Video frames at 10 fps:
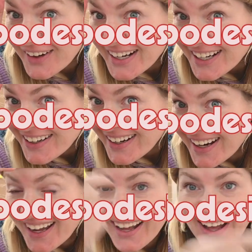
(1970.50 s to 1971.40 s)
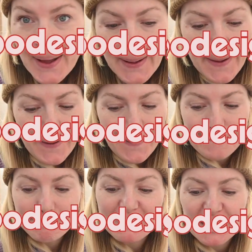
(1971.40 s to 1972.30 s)
right here.
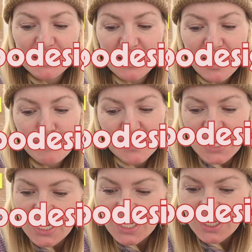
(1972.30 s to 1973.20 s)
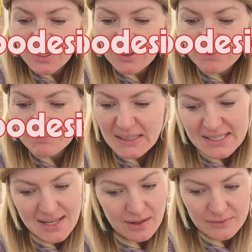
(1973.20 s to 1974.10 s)
They're a company
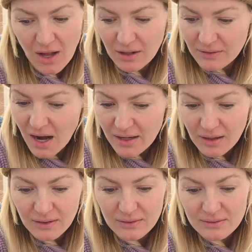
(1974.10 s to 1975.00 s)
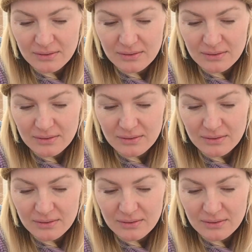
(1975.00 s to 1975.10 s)
based out of Colorado.